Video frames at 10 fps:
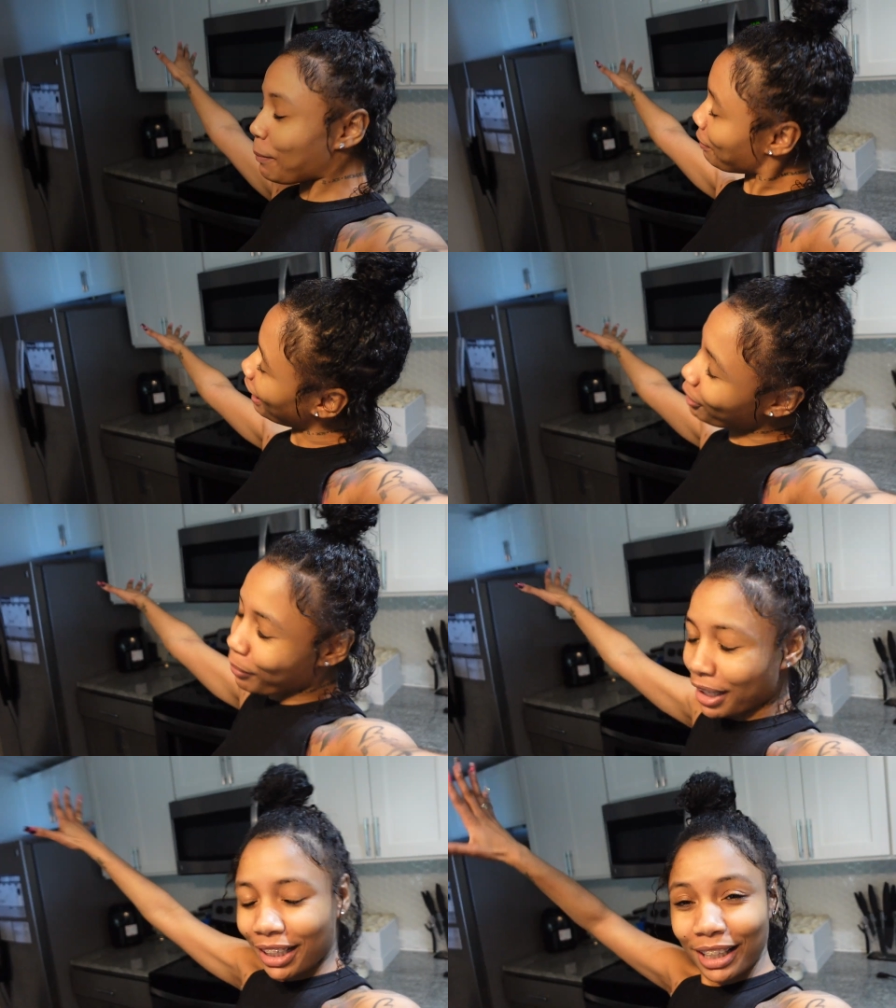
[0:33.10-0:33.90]
back
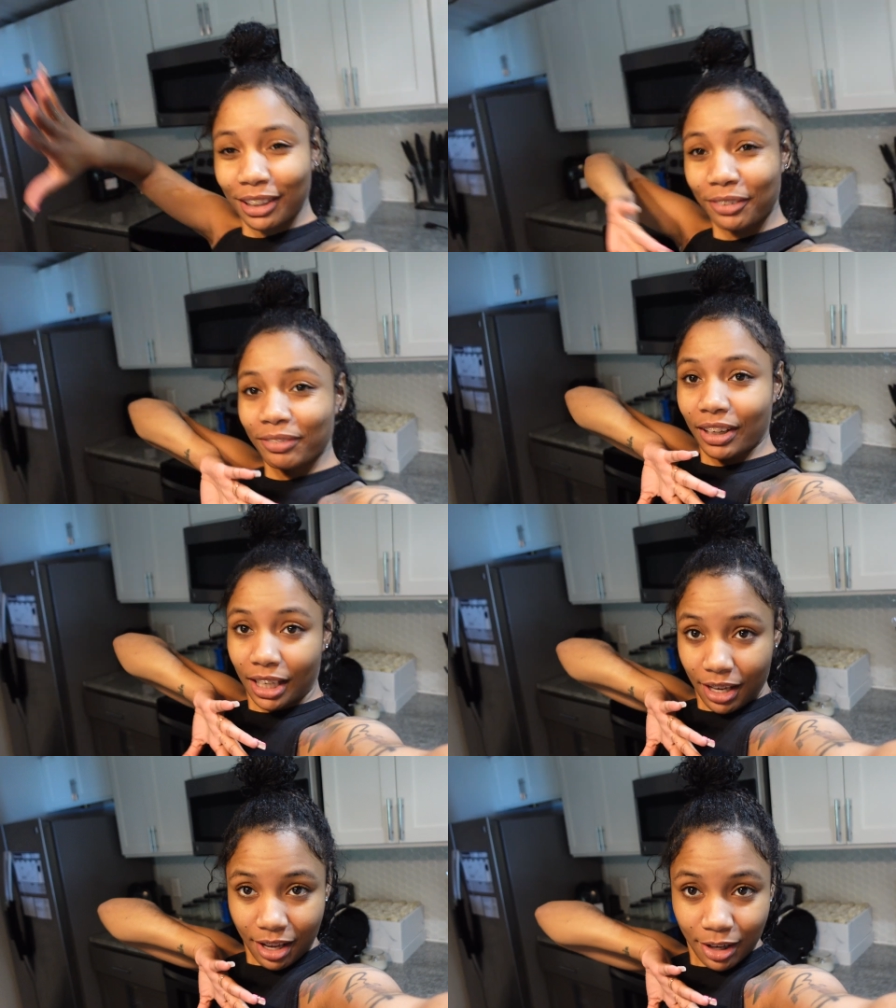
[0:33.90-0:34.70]
with another
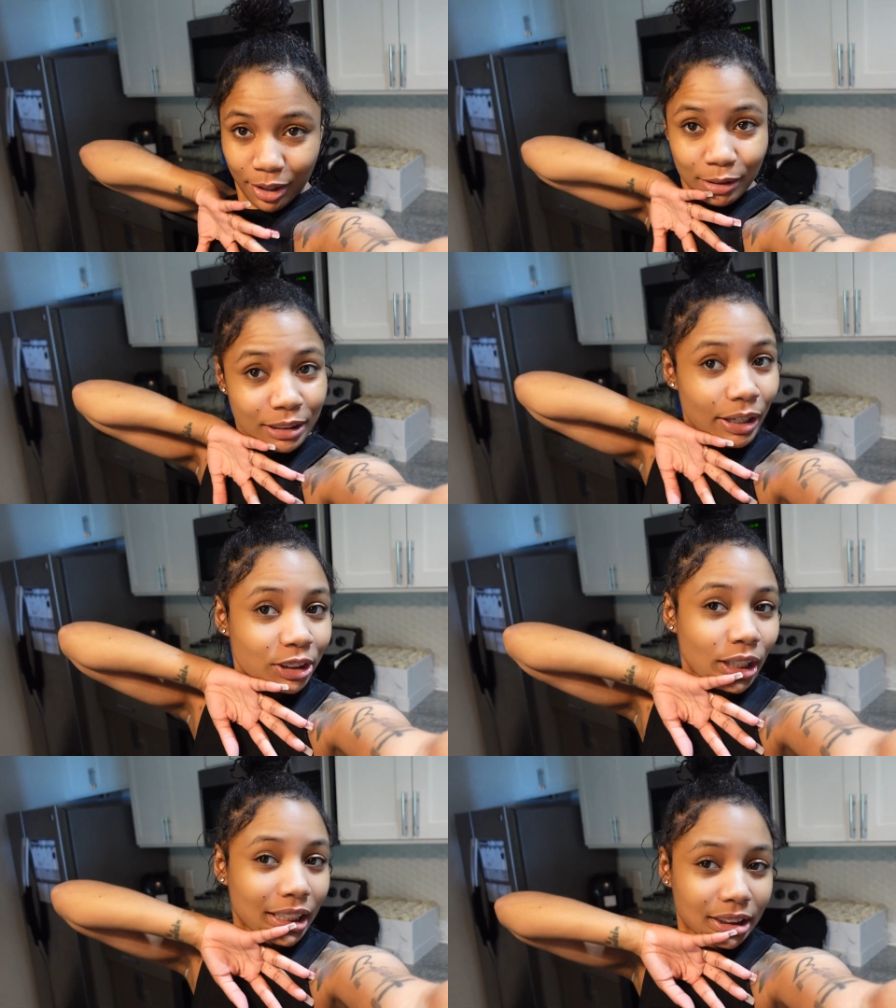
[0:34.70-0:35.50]
video. So as
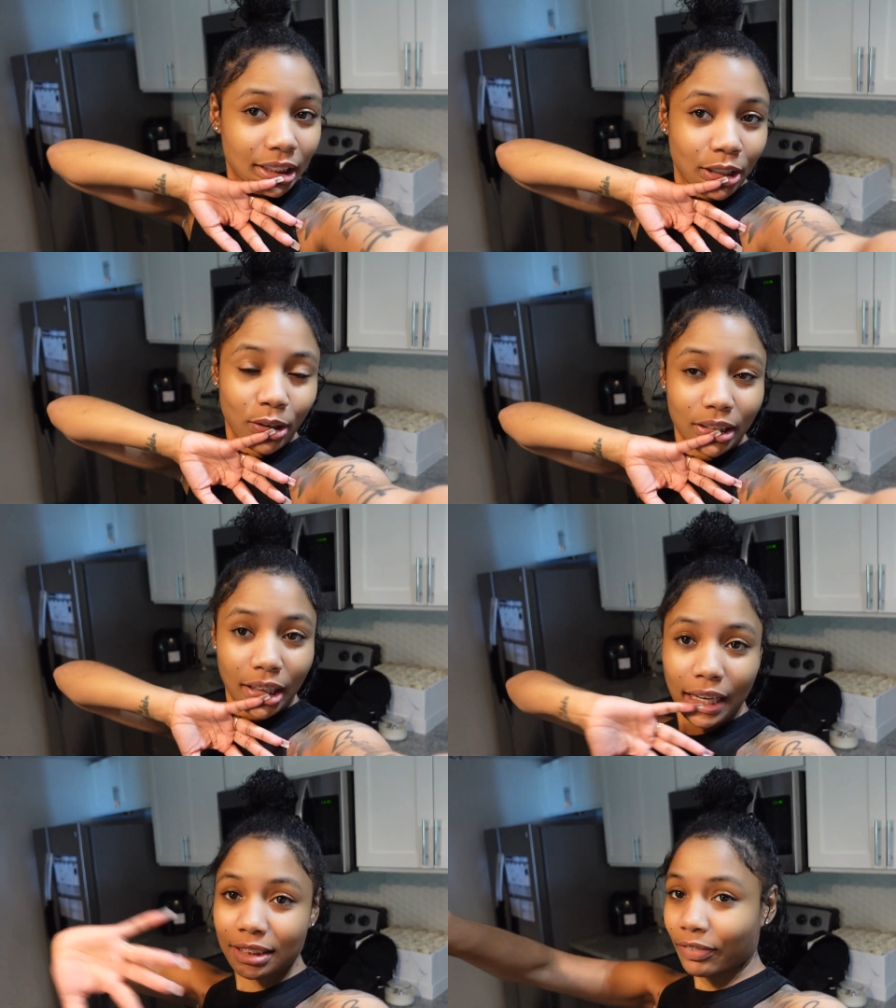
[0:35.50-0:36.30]
you guys seen on the
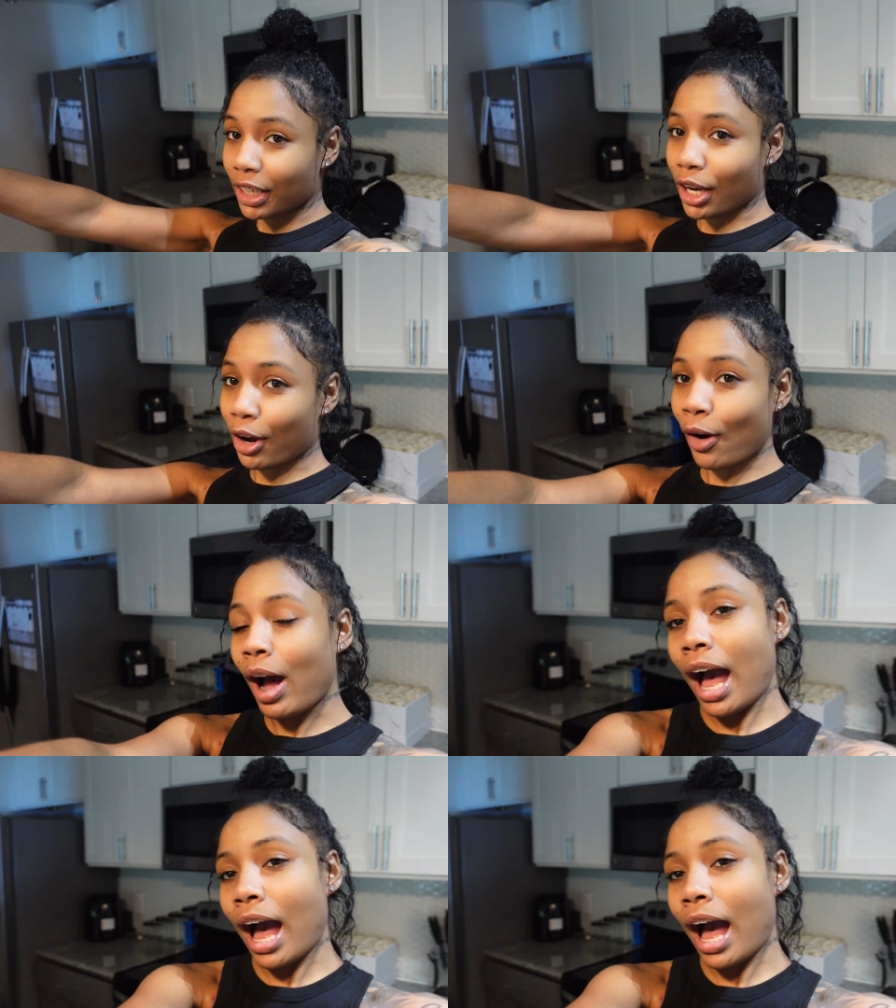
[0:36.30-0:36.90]
last video,